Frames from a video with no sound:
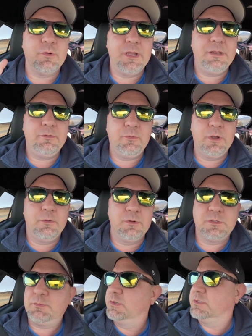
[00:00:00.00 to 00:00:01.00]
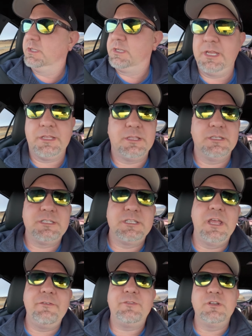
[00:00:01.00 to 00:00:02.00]
right where we're supposed to take the
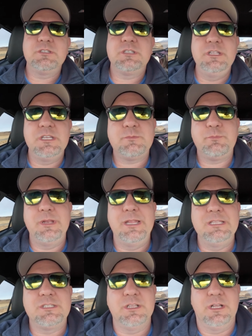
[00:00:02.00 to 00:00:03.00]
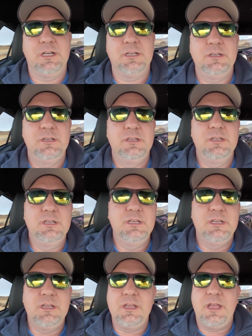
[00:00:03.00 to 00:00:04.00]
Snæfellsnes Peninsula,
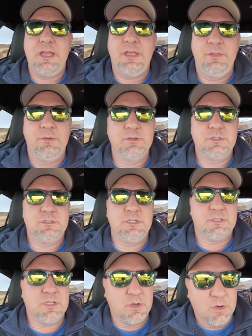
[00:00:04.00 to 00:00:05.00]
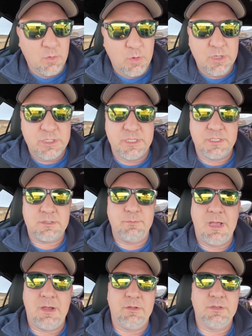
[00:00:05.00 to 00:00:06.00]
and there was just a gorgeous
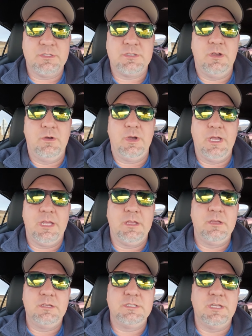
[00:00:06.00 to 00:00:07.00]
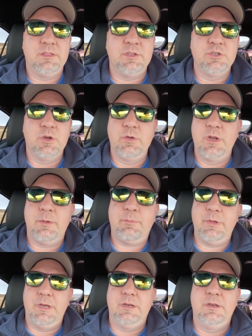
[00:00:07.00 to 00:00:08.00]
mountain. So I sent the drone
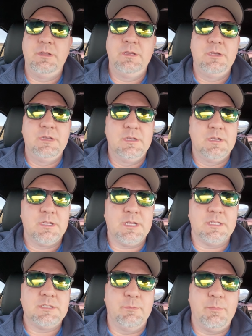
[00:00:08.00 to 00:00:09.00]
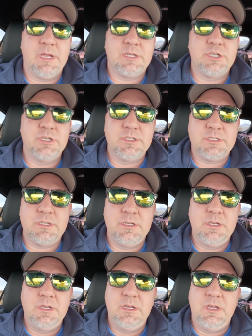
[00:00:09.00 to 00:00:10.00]
up and got some pictures,
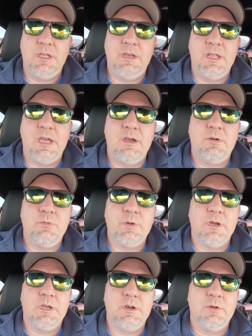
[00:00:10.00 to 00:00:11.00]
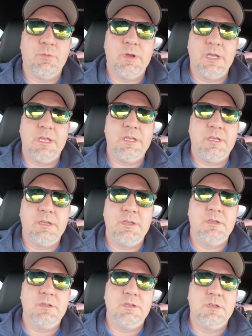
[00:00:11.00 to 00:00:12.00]
and now we're on our way.
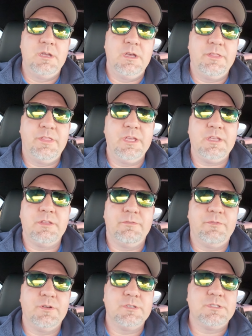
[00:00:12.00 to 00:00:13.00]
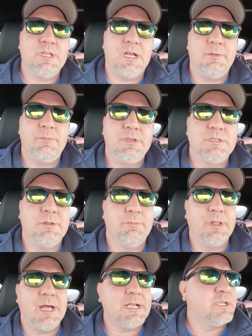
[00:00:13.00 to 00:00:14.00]
I think the first stop is the
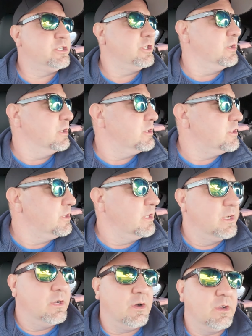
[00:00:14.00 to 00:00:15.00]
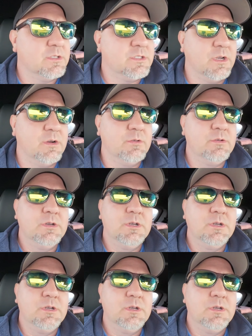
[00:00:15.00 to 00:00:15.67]
Black Church. Also,